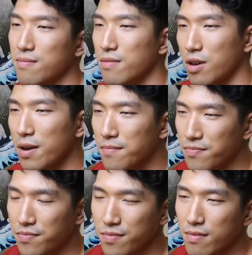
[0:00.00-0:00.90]
okay?
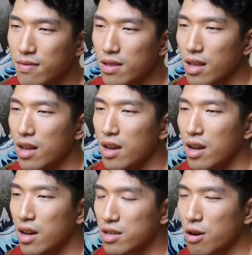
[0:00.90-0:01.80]

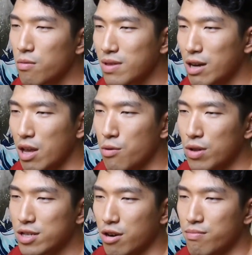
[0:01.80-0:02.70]
So now that you
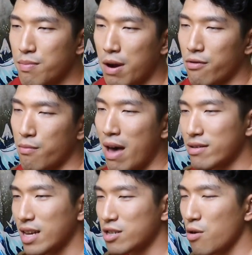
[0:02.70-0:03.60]
wanna start preparing for
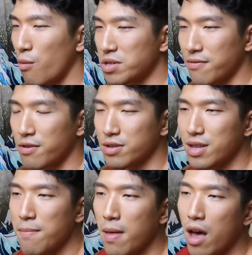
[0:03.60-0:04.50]
math section, what's the first
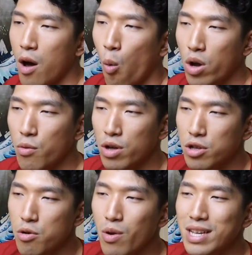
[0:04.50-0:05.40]
step? What you
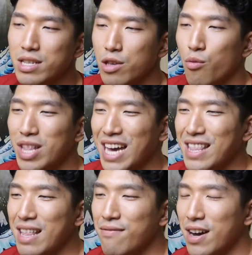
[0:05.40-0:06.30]
wanna do is you wanna
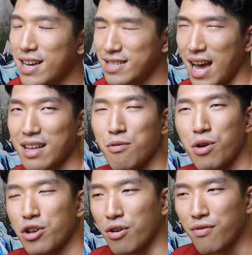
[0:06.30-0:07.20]
identify exactly
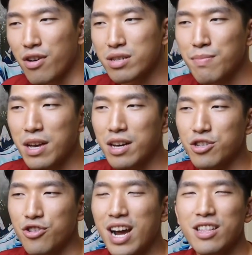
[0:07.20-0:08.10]
where you're first
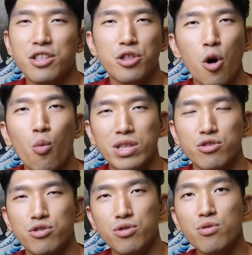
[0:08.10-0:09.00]
because you're not gonna know what
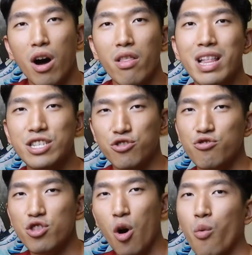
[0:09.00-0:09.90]
to do unless you
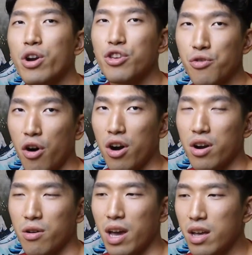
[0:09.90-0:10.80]
know where you are,
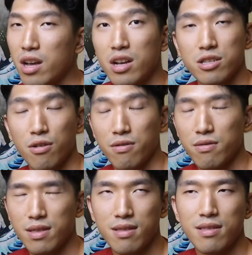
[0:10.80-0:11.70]
okay? So
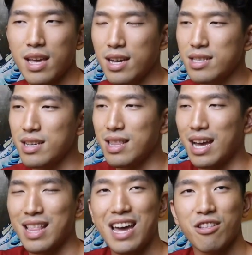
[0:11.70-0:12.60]
thing is,
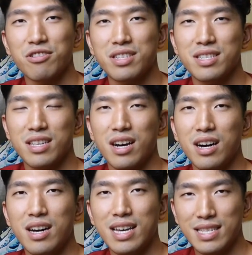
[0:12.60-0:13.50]
take a diagnostics
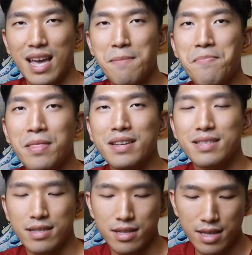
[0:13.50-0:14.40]
uh, exam,
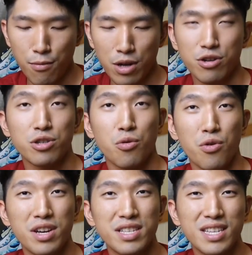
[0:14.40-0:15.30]
see what your
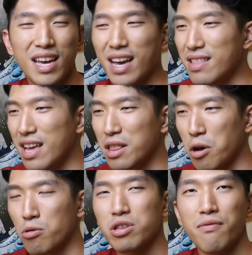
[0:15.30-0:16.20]
score is, and then
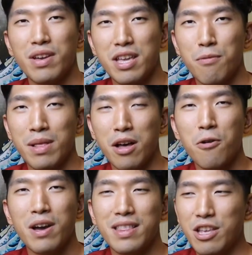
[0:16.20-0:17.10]
go to the video
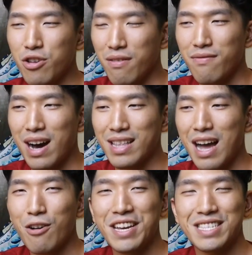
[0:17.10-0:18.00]
below, and then you can find
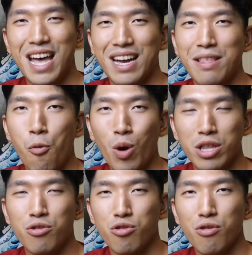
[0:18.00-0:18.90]
out exactly what
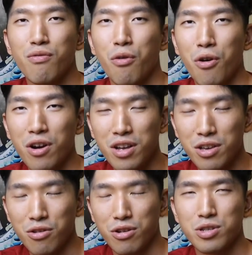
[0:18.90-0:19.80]
to do for
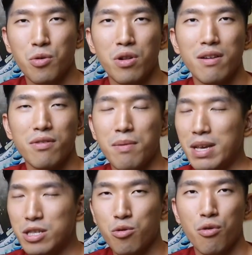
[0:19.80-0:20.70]
your score level, I
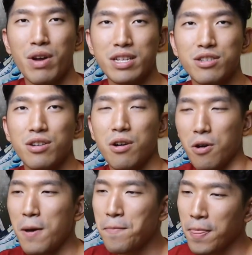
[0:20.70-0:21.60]
mean score range,
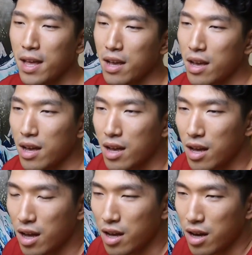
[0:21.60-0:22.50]
okay?
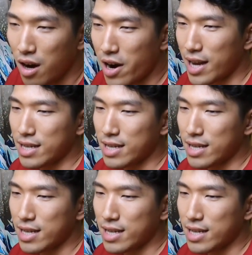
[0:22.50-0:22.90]
Alright guys,